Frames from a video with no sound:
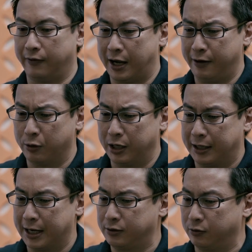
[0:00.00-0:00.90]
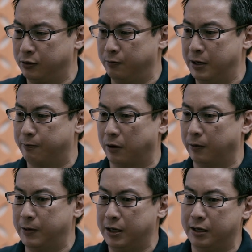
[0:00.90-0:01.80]
I were to guess, it would be
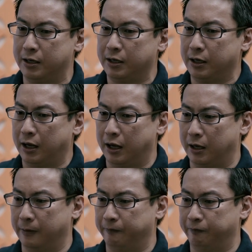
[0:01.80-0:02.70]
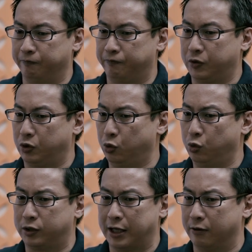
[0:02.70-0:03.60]
probably
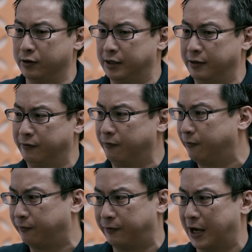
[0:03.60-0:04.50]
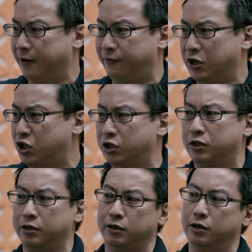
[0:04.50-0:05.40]

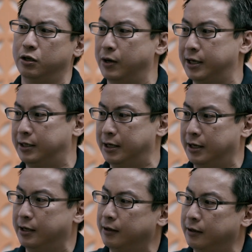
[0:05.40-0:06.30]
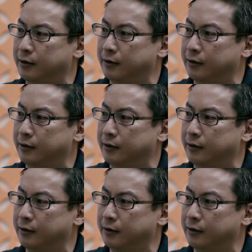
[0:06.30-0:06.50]
2,005-ish USD.